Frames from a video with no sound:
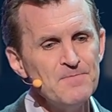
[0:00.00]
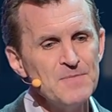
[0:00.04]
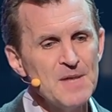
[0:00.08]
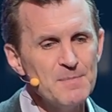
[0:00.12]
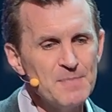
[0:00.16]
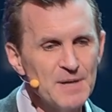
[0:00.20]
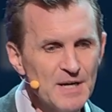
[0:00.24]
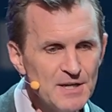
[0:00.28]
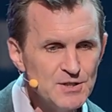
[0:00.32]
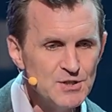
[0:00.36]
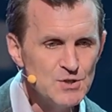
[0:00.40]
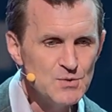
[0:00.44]

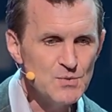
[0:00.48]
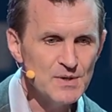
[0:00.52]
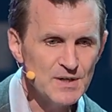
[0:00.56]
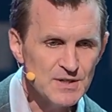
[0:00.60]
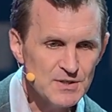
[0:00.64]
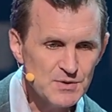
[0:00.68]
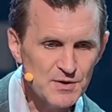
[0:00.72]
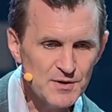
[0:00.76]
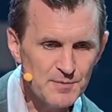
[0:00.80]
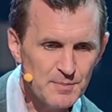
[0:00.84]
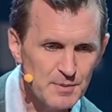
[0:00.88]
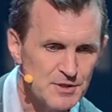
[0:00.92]
But I do want to
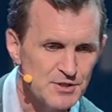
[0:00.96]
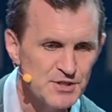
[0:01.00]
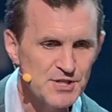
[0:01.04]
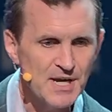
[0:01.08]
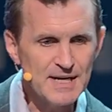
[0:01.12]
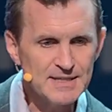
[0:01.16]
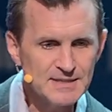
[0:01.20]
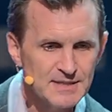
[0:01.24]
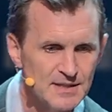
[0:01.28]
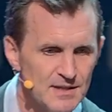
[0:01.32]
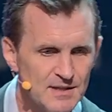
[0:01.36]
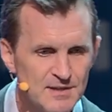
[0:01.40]
sort of
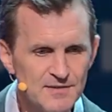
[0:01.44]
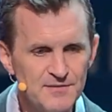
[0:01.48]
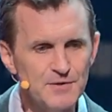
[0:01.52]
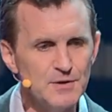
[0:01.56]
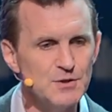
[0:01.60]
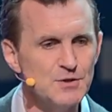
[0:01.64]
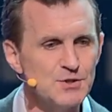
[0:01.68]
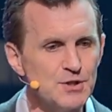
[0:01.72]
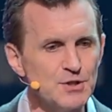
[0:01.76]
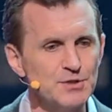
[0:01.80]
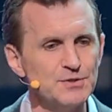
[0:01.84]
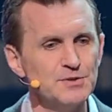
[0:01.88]
project into the
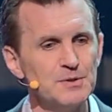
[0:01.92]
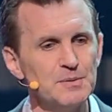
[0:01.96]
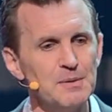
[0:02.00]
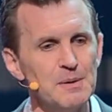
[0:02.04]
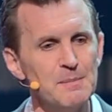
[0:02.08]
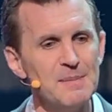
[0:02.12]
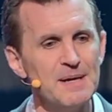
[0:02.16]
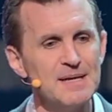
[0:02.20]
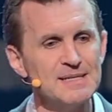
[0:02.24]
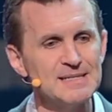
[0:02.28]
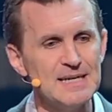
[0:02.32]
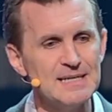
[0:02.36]
future a little
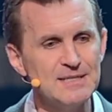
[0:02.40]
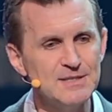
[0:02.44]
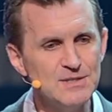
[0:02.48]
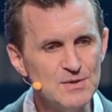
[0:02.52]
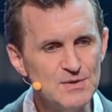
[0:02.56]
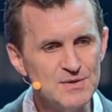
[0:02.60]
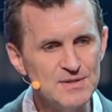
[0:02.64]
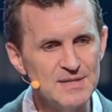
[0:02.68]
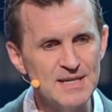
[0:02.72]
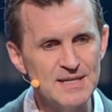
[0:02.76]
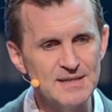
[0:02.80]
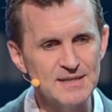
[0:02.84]
bit, because I
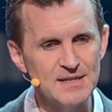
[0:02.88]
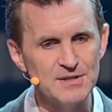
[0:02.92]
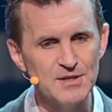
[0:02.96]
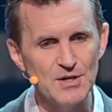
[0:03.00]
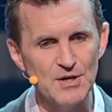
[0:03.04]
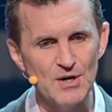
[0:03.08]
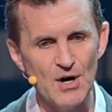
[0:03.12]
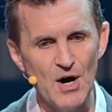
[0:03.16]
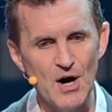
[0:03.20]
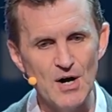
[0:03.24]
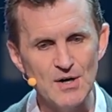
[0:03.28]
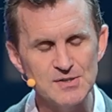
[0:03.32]
do think that
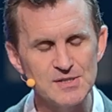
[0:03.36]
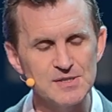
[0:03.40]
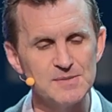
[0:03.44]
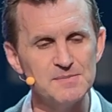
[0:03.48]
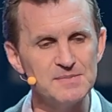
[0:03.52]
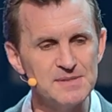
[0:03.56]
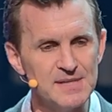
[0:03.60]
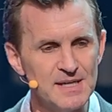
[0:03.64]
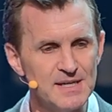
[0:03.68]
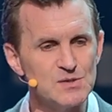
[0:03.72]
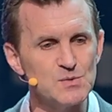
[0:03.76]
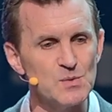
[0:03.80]
there are some
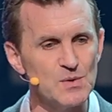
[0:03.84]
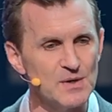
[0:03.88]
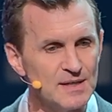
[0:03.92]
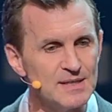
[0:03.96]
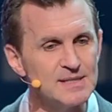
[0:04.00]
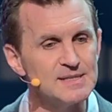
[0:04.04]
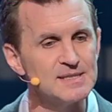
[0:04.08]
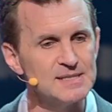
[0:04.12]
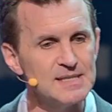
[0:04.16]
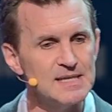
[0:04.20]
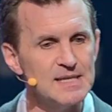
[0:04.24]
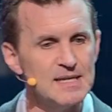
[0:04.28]
things we're going to
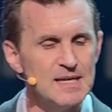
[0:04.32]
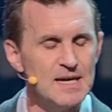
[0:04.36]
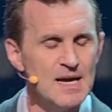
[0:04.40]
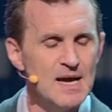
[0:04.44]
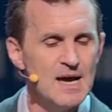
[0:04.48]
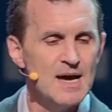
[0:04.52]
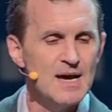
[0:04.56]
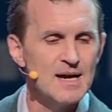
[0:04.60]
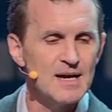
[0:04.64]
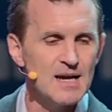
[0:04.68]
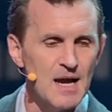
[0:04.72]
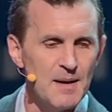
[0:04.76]
see
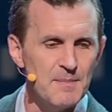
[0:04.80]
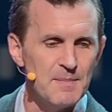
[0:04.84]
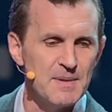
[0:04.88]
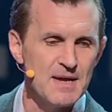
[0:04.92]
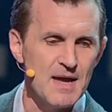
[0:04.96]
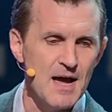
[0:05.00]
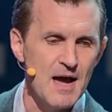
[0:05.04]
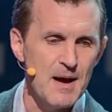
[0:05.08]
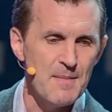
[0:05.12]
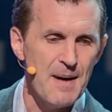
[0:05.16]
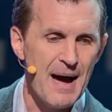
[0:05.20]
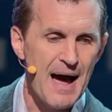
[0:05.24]

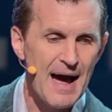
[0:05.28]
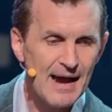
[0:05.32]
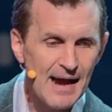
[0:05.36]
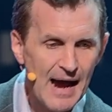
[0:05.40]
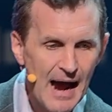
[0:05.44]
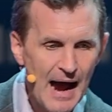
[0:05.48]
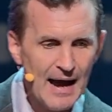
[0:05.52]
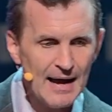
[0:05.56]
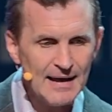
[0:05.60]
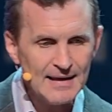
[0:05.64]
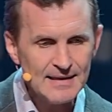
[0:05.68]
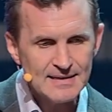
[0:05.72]
coming up.
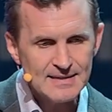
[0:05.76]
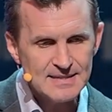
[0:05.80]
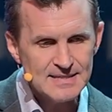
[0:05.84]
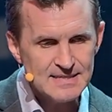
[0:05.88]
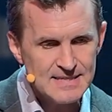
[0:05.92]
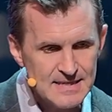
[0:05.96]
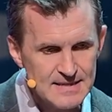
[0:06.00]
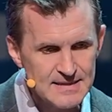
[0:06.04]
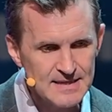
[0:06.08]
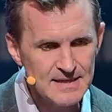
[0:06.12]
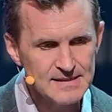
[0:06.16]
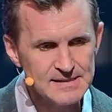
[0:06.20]
I
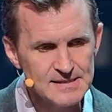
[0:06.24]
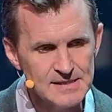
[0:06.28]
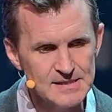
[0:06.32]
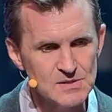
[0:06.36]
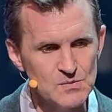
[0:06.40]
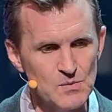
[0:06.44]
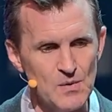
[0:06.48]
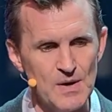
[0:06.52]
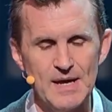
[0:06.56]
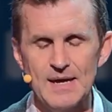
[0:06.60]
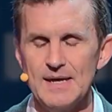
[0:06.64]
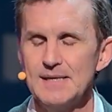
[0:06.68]
see things
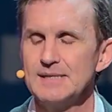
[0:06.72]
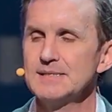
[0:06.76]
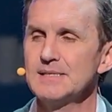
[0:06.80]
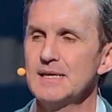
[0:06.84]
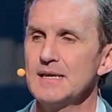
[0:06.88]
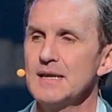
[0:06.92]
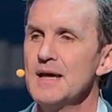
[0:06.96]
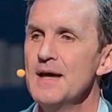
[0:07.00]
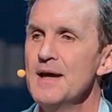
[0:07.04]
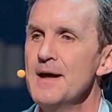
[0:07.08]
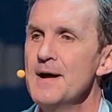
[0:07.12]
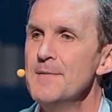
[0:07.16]
this way, is
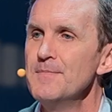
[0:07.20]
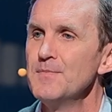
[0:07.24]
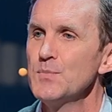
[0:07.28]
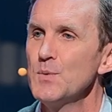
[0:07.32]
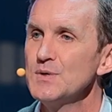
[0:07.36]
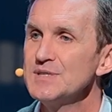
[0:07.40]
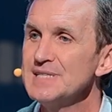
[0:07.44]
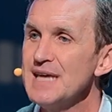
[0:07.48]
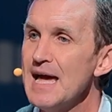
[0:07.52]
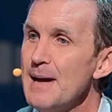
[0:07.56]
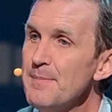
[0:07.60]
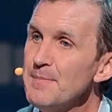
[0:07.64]
that
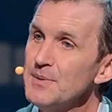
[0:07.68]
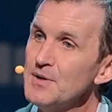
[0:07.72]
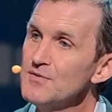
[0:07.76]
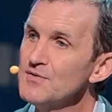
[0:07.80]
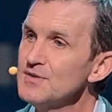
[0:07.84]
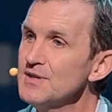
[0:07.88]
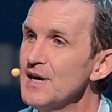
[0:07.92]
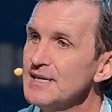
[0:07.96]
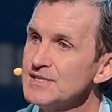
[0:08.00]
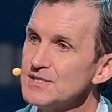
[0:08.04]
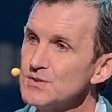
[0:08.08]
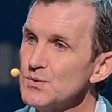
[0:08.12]
what's happened over
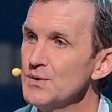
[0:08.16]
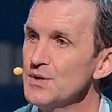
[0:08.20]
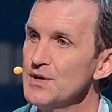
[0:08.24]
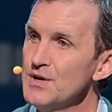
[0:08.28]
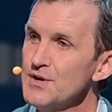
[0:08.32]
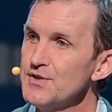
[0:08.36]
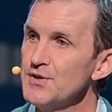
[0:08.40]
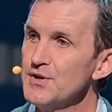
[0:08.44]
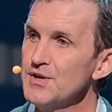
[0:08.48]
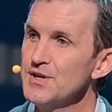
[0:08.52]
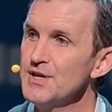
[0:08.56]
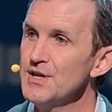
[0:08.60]
the last 20 or
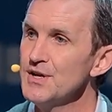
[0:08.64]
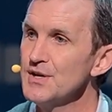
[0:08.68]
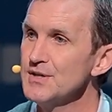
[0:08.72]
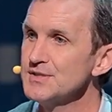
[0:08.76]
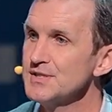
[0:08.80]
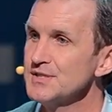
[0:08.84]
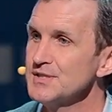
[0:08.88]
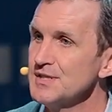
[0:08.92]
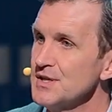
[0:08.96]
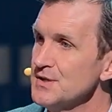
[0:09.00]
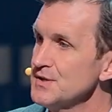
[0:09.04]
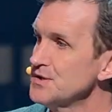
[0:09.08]
30 years
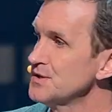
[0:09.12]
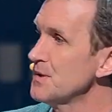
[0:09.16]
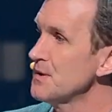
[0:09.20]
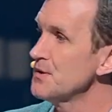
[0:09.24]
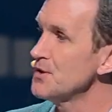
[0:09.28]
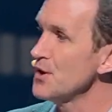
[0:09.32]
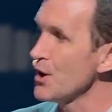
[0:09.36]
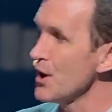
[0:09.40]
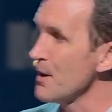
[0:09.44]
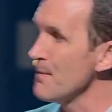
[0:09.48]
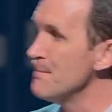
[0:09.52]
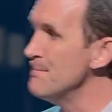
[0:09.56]
is
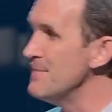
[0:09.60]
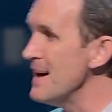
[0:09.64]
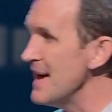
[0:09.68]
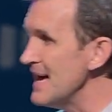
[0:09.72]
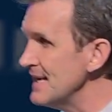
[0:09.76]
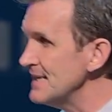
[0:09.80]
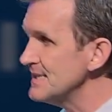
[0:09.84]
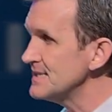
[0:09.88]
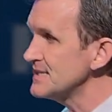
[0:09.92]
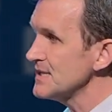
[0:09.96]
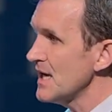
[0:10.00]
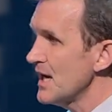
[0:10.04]
there are
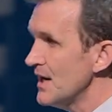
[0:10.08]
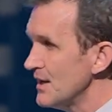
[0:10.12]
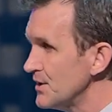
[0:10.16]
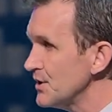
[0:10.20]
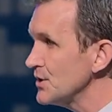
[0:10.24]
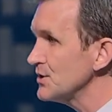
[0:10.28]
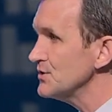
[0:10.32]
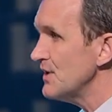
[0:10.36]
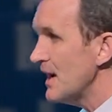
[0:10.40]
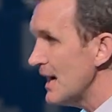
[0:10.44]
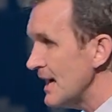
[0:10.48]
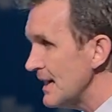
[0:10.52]
base
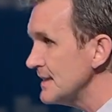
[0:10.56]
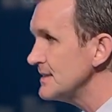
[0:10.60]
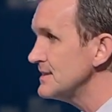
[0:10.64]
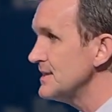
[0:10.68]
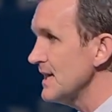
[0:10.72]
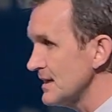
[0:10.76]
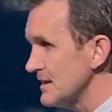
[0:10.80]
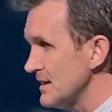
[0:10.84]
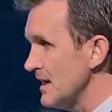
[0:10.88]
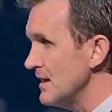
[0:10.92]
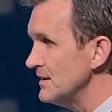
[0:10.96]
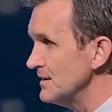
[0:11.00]
underlying
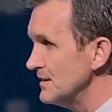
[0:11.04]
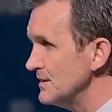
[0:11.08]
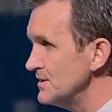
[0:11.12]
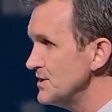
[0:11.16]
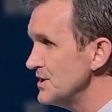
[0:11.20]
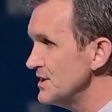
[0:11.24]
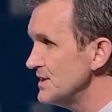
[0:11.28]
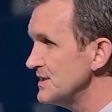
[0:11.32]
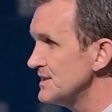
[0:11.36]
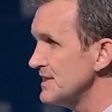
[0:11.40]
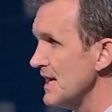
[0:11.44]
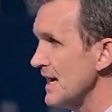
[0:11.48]

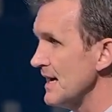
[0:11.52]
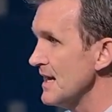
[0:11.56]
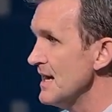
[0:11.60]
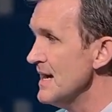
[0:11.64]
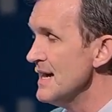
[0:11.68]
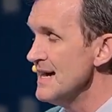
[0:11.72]
technologies that